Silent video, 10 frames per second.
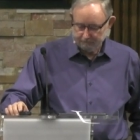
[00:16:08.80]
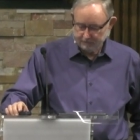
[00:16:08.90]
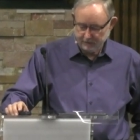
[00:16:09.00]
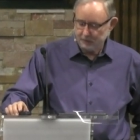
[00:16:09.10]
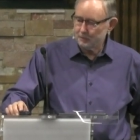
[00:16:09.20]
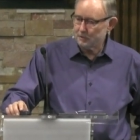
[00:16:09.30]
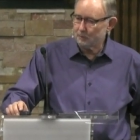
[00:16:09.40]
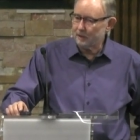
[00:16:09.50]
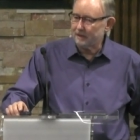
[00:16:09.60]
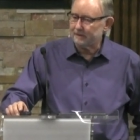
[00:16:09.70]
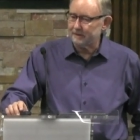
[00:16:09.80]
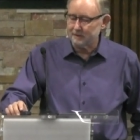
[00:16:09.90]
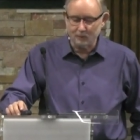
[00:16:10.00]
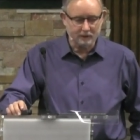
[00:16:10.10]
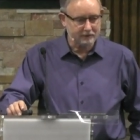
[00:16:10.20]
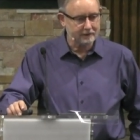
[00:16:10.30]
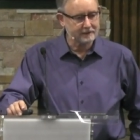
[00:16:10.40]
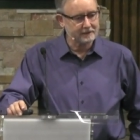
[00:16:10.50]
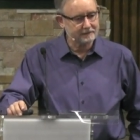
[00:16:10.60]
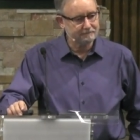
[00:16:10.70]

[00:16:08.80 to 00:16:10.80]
is who you're with in the wilderness.